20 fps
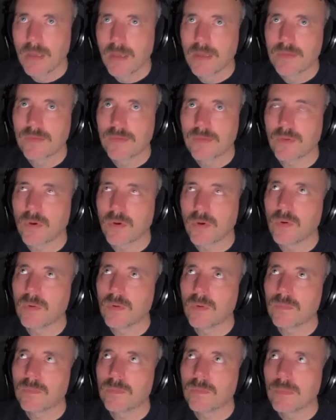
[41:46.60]

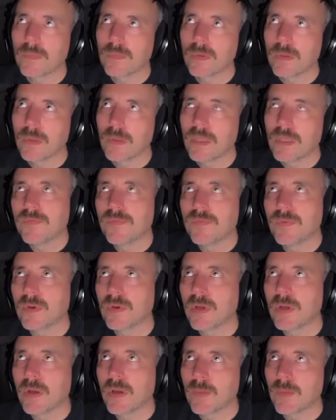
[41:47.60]
So if you're
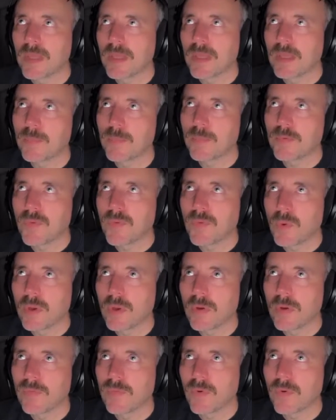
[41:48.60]
gonna make a
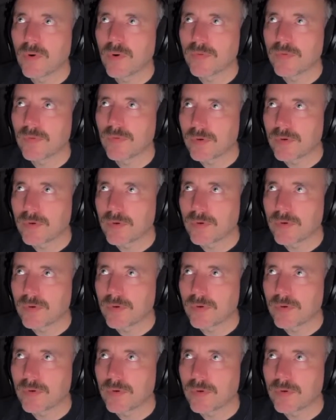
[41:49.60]
portfolio for a certain
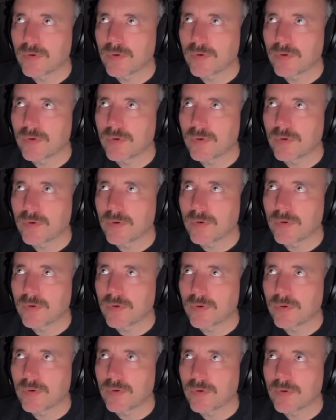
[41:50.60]
position, make sure
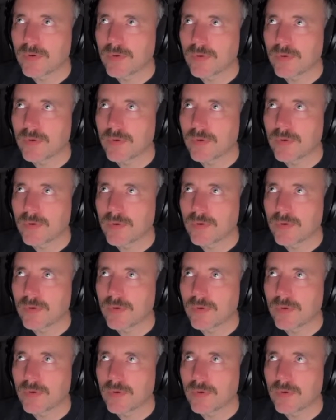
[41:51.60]
that you know what the
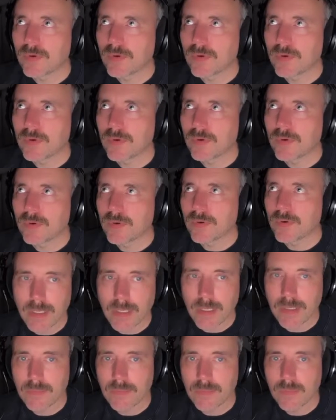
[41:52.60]
company are doing.
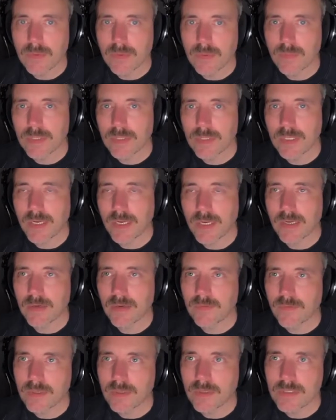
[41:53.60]
Like what kind
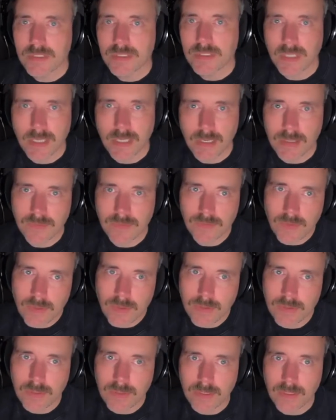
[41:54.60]
of art styles
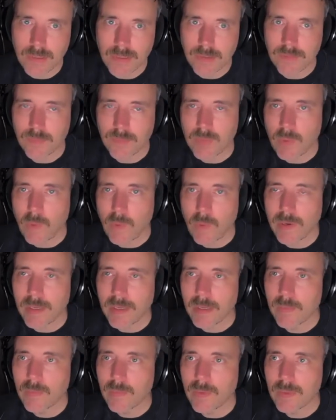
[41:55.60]
are they
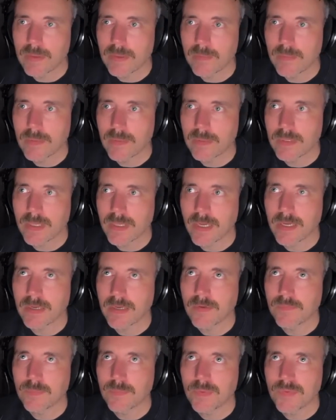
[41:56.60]
exploring? What
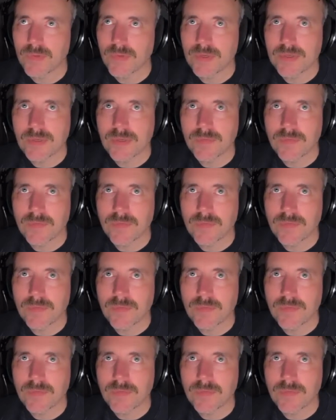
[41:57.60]
kind of positions